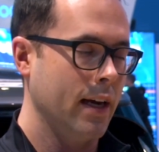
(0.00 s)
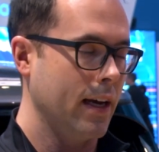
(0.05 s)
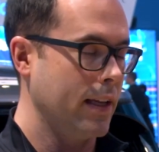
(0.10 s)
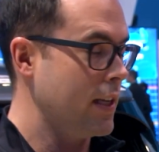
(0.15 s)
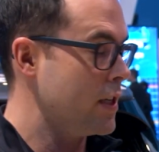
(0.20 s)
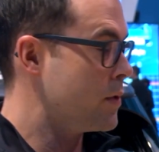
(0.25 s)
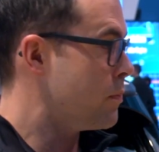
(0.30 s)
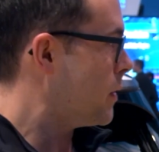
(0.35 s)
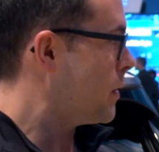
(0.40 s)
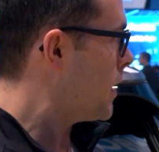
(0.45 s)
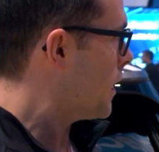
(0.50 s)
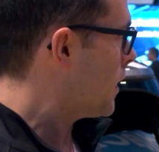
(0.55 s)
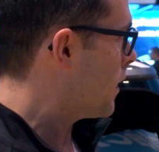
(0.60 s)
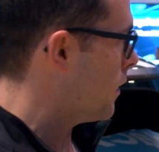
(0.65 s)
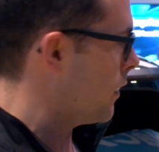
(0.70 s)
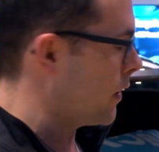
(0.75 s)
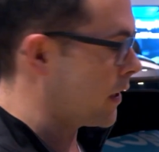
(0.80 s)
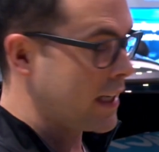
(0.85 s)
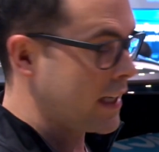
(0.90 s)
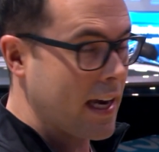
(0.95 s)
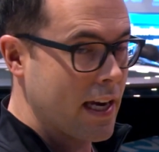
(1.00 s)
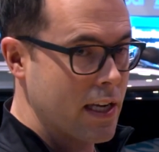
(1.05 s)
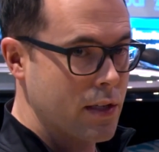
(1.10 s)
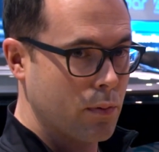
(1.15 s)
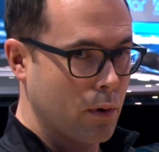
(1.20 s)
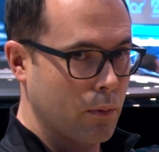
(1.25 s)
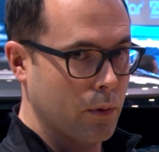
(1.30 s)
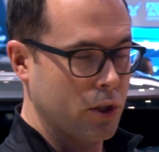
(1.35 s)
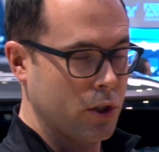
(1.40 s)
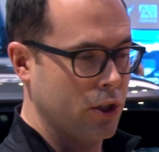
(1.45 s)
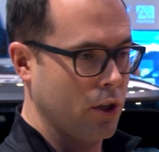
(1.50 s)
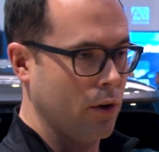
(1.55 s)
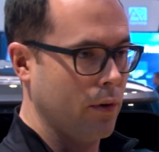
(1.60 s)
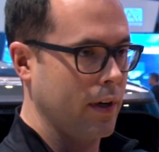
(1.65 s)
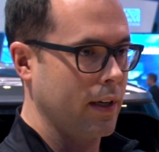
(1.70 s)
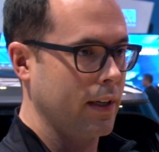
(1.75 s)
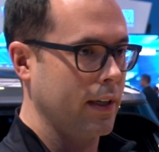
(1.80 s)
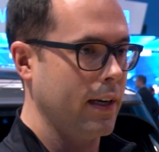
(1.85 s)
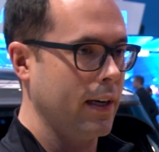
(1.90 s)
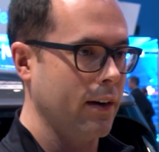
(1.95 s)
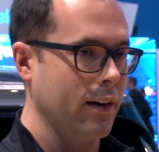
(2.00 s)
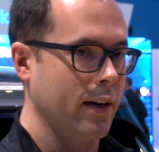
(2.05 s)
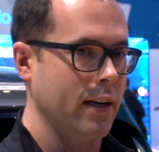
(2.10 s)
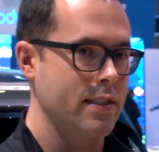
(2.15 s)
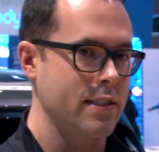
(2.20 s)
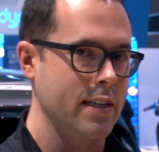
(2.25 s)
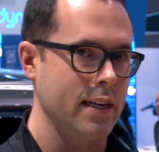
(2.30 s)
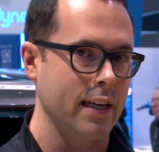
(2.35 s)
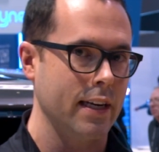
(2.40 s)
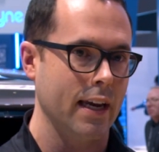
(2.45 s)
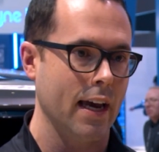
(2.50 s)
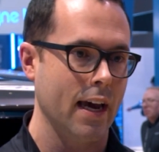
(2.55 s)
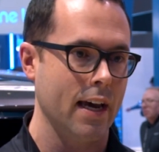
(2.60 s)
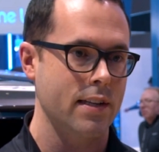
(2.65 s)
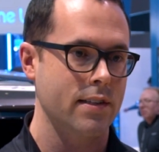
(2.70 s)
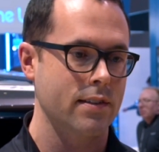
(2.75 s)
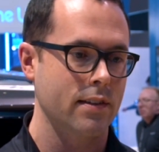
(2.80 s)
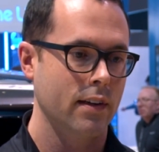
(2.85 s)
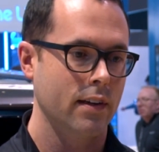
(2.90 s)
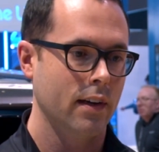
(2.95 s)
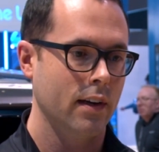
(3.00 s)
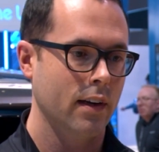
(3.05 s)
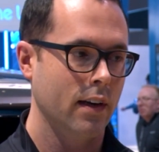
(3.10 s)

In this particular case, what we're showing here at C E S